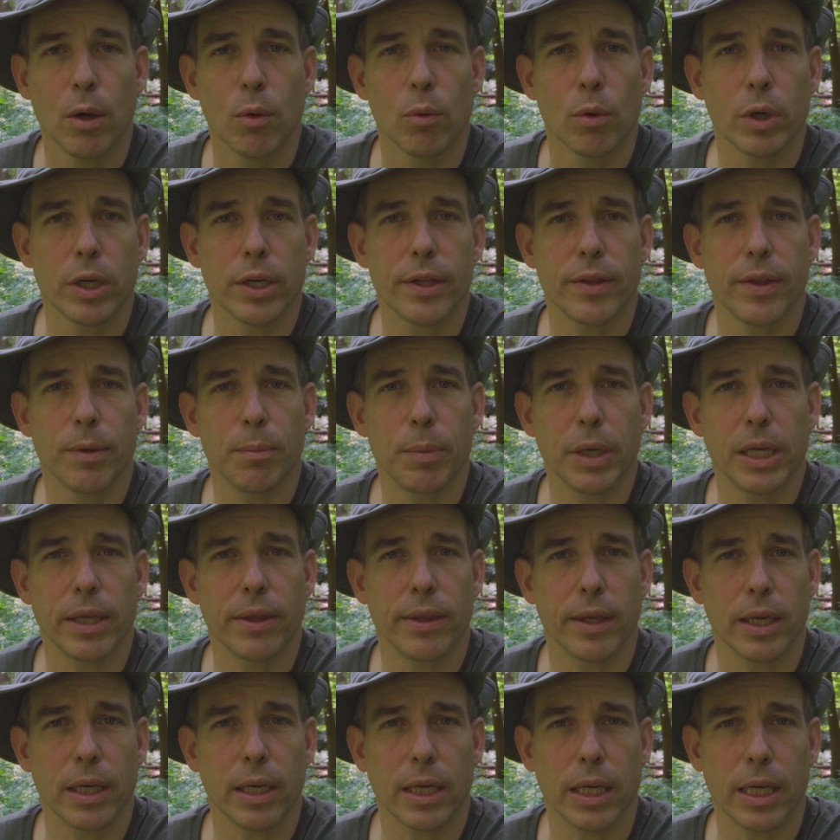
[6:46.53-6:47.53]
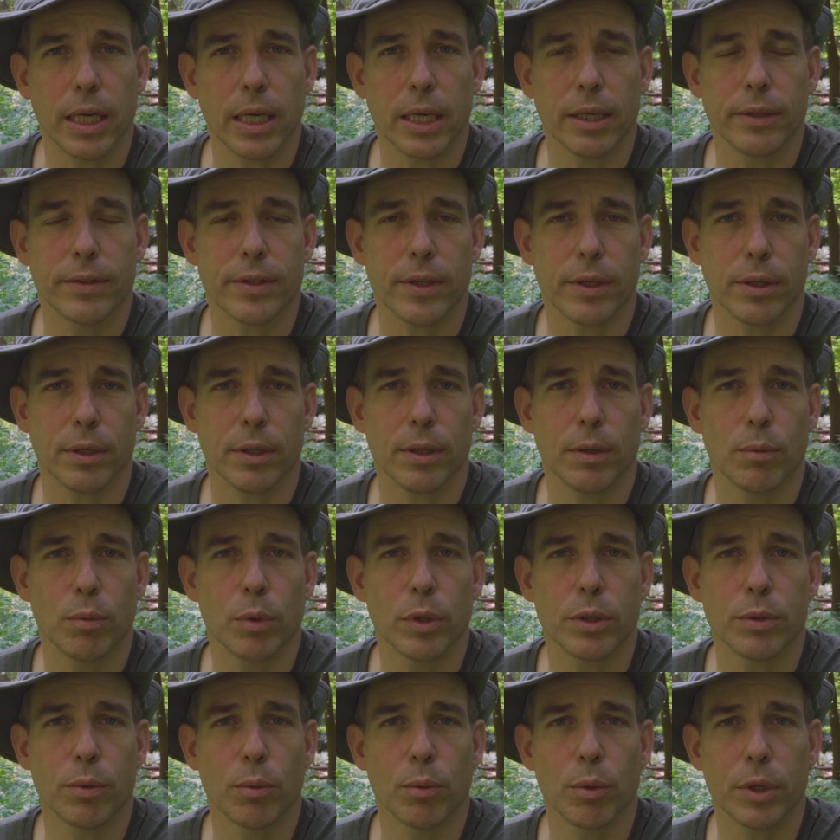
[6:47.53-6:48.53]
What is the big thing here? So
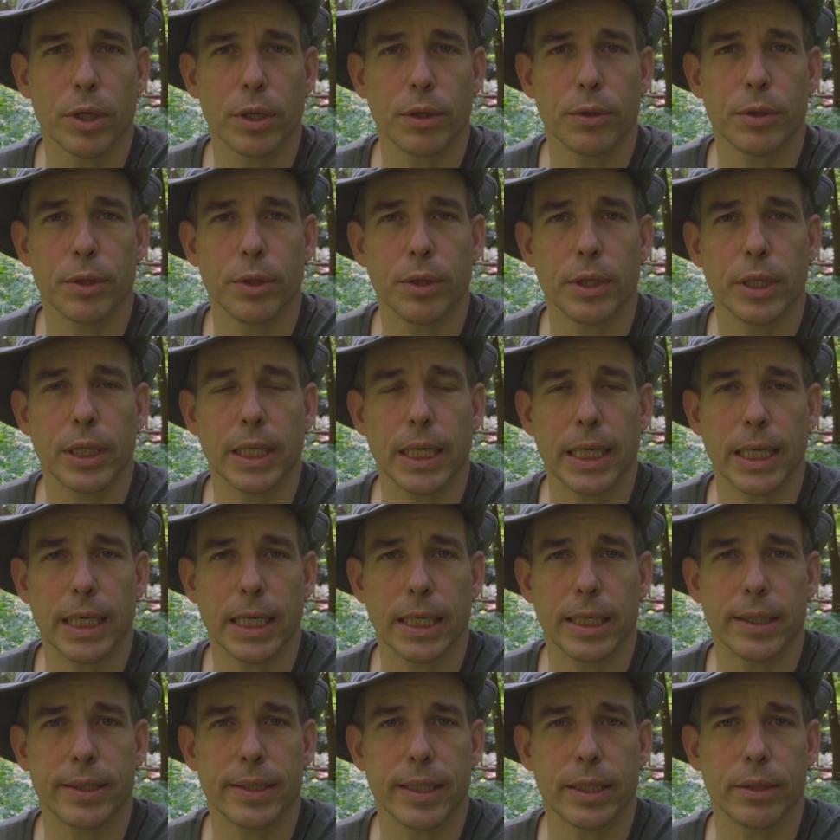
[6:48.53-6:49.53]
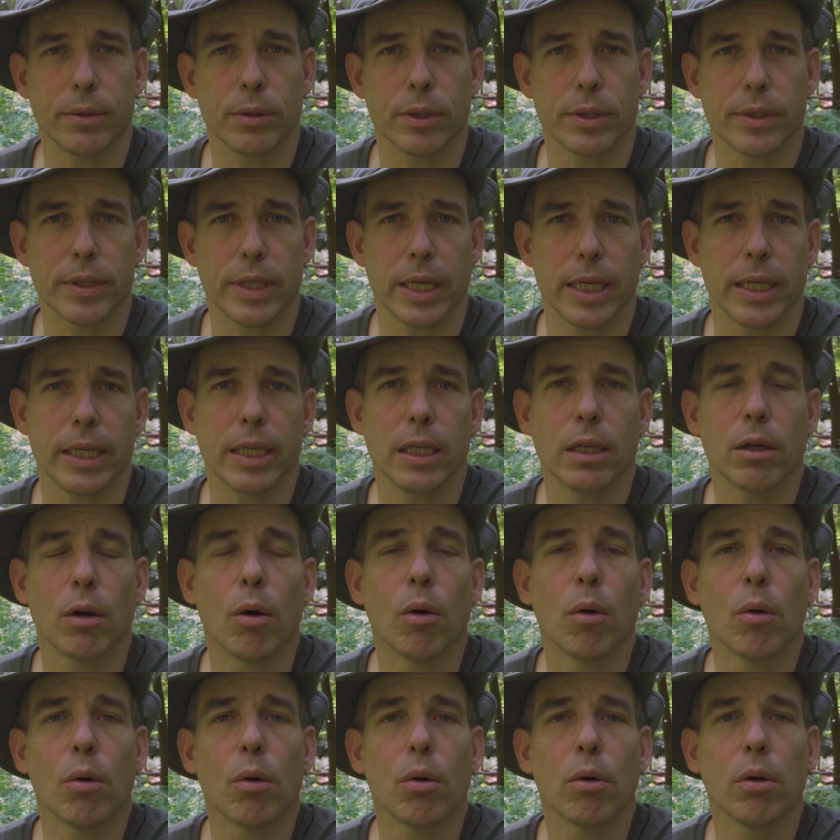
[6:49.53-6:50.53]
what you're doing is that you're scanning
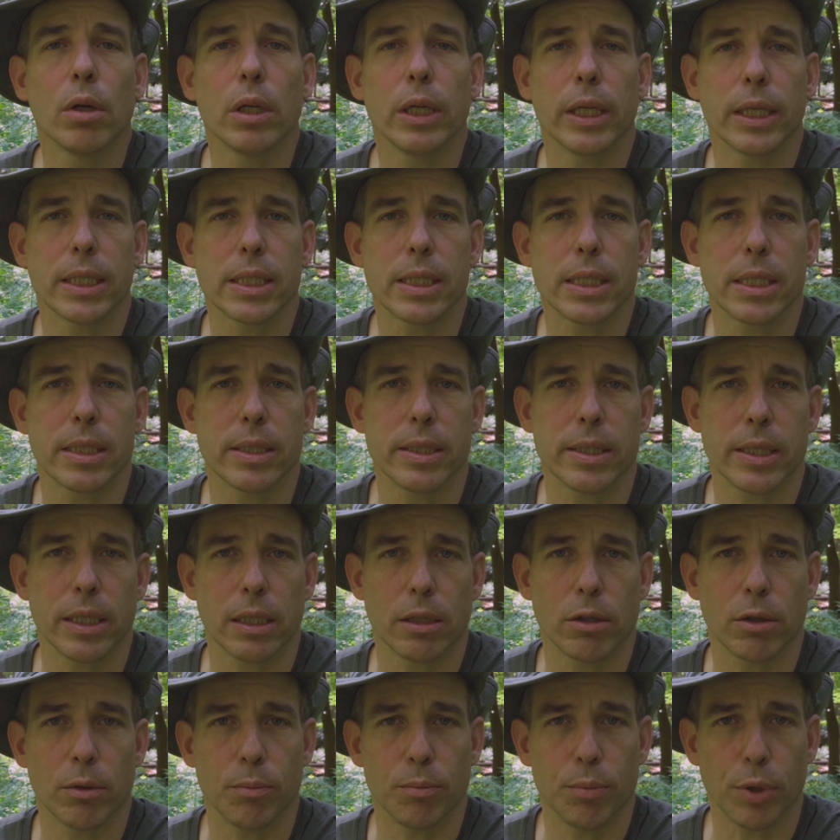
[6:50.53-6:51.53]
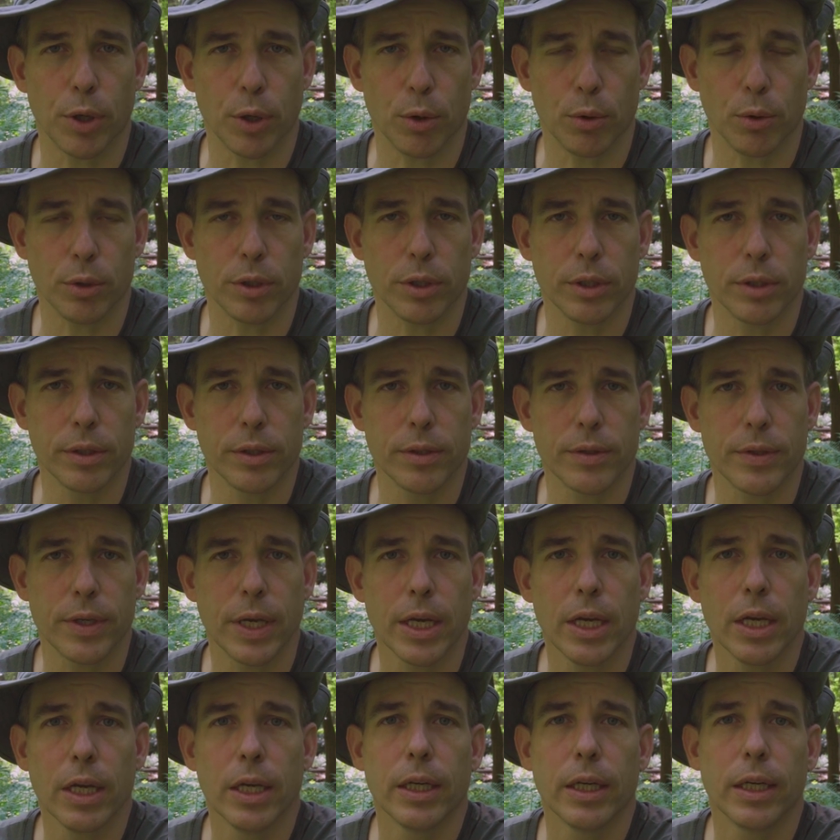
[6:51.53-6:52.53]
all existing components
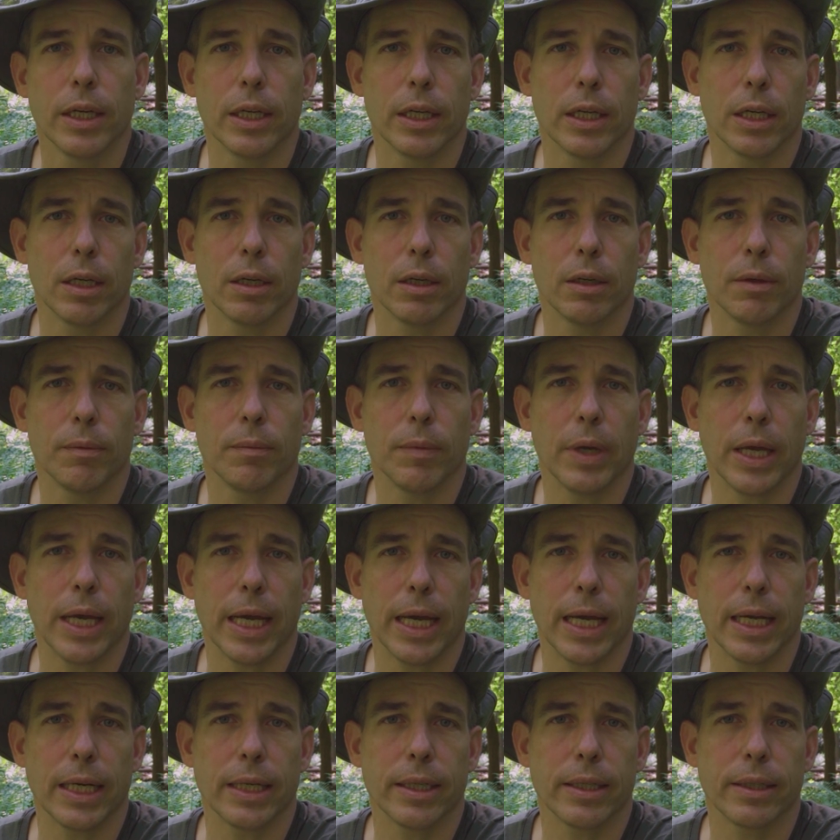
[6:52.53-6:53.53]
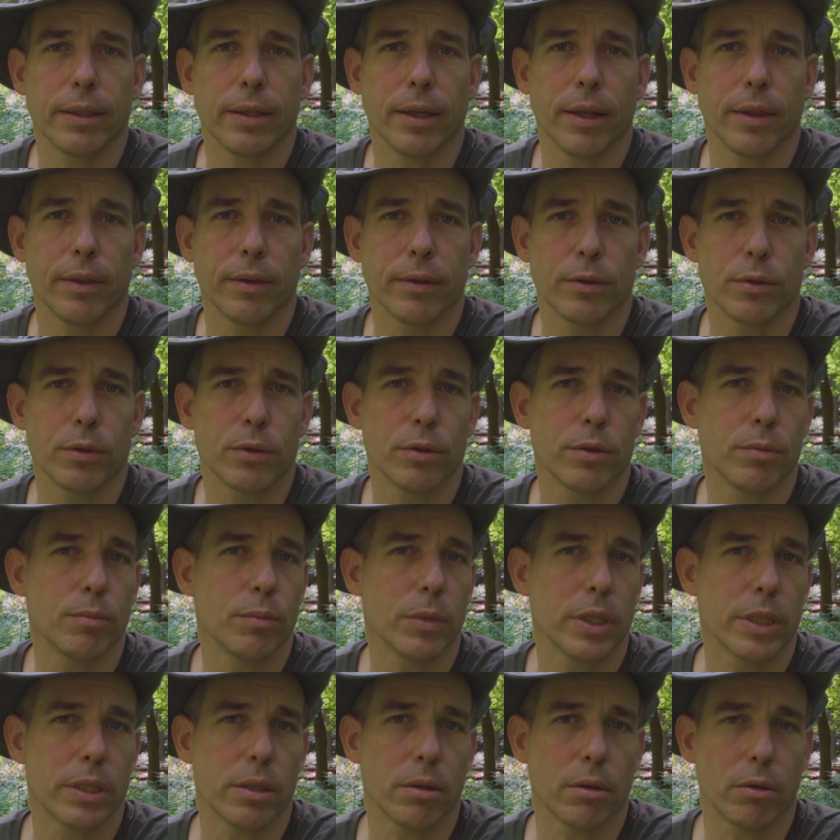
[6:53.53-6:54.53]
and the system
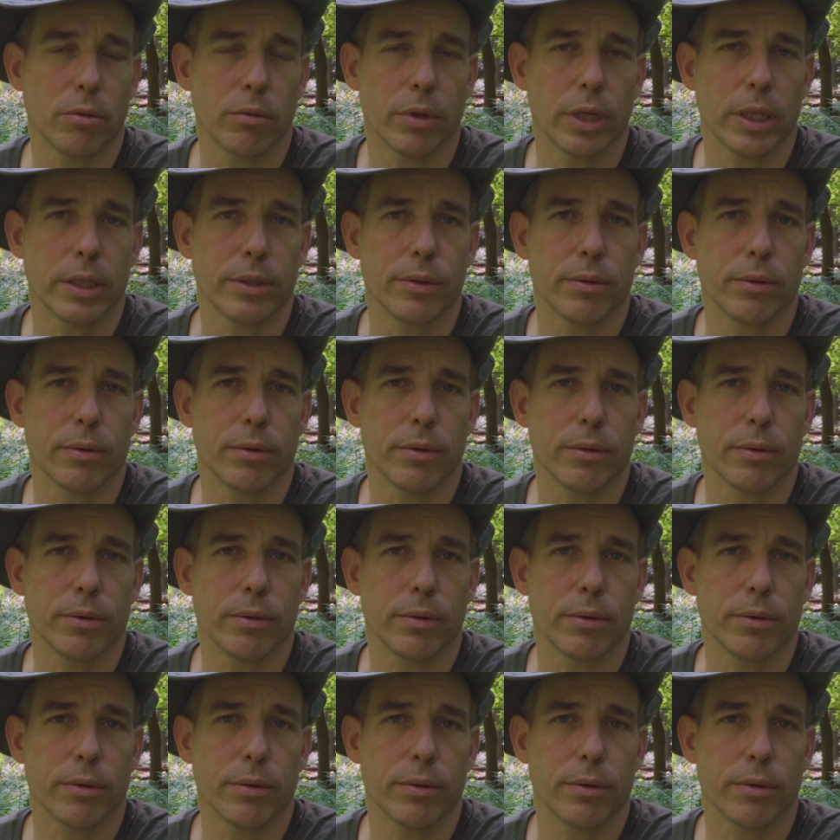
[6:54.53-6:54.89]
must not run.